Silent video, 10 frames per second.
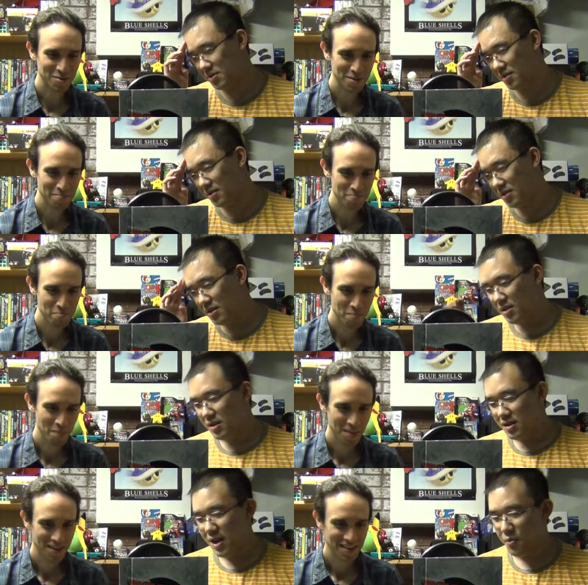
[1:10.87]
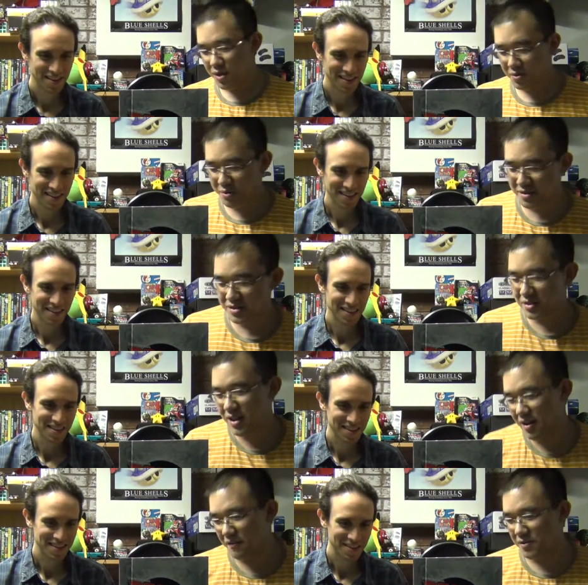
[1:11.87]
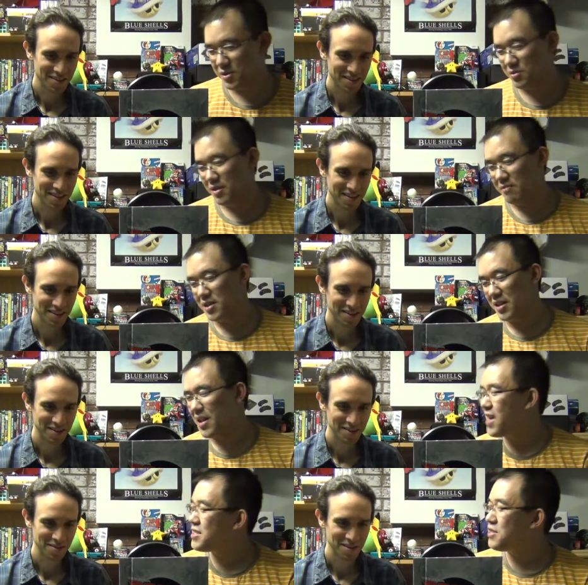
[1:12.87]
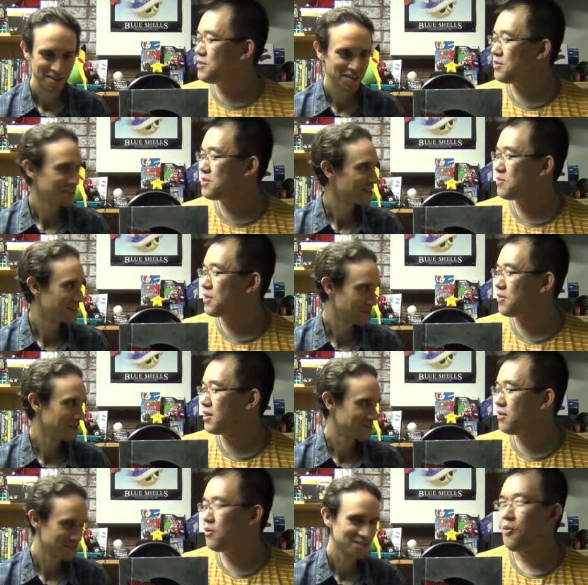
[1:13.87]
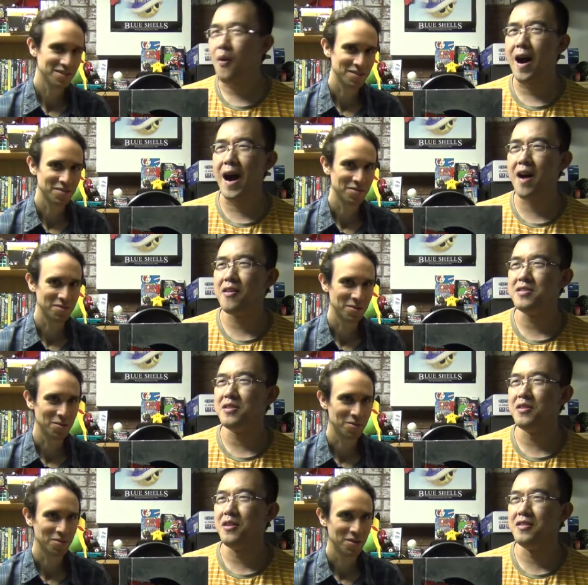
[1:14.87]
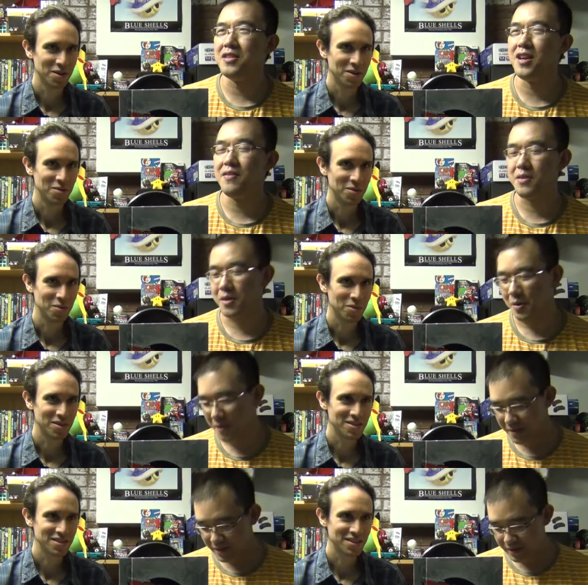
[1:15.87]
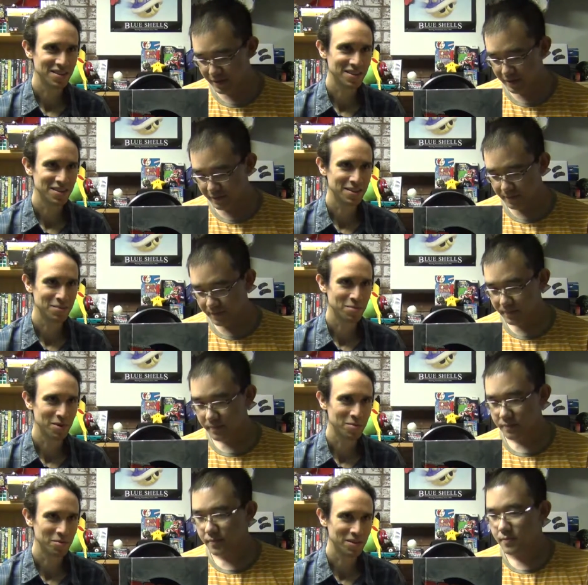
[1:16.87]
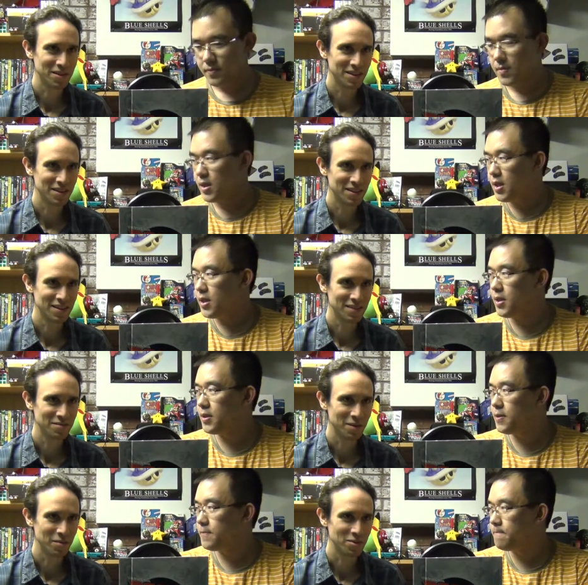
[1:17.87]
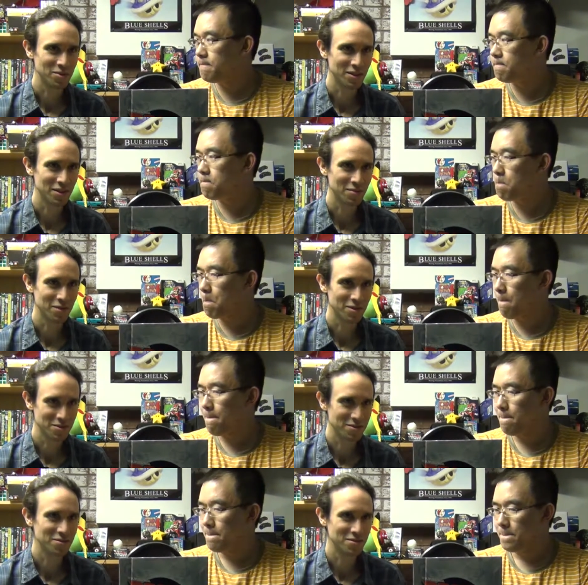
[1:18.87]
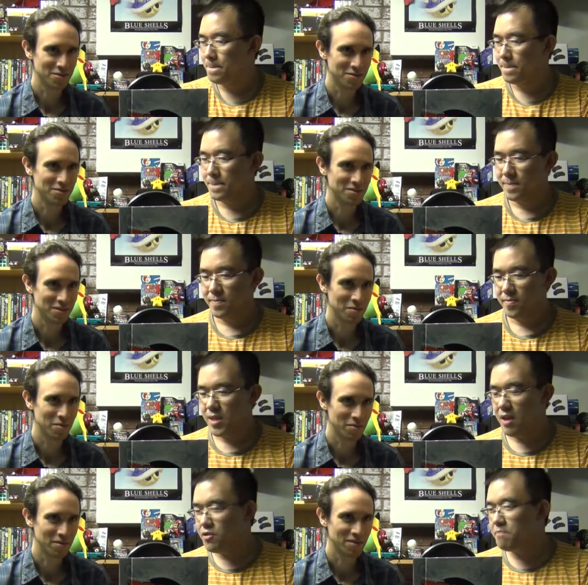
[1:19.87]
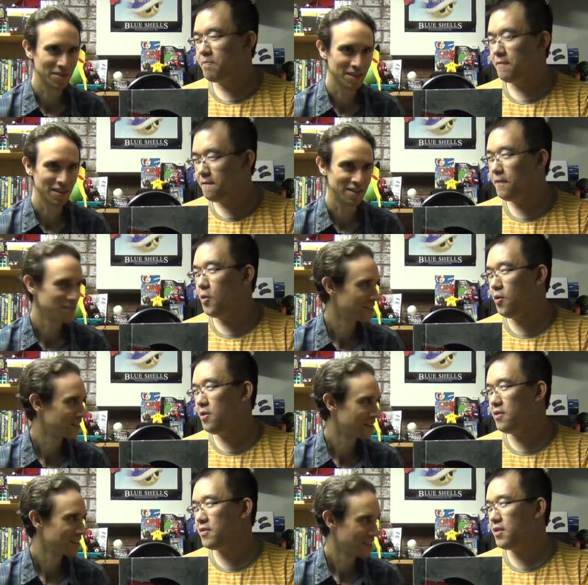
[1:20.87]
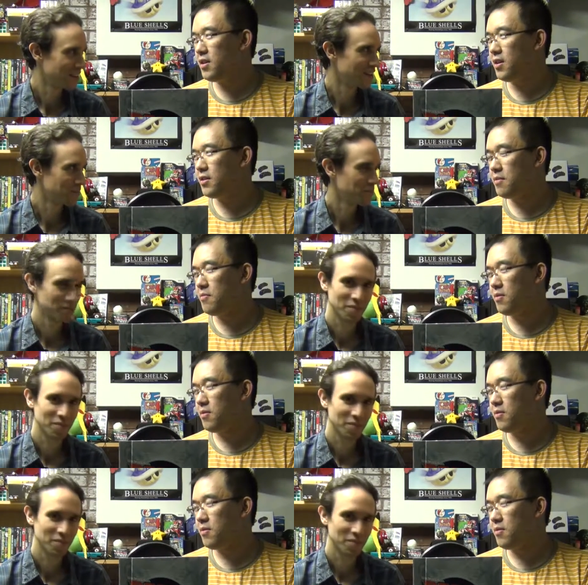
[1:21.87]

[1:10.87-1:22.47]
Speaker 1: first one? Yeah, when did we watch that first one? It was like last year or something. It right? was. Wow, that's we, a long time ago. We watched
Speaker 2: it uh, probably maybe July of last year or so, or maybe it was
Speaker 1: before the yeah. the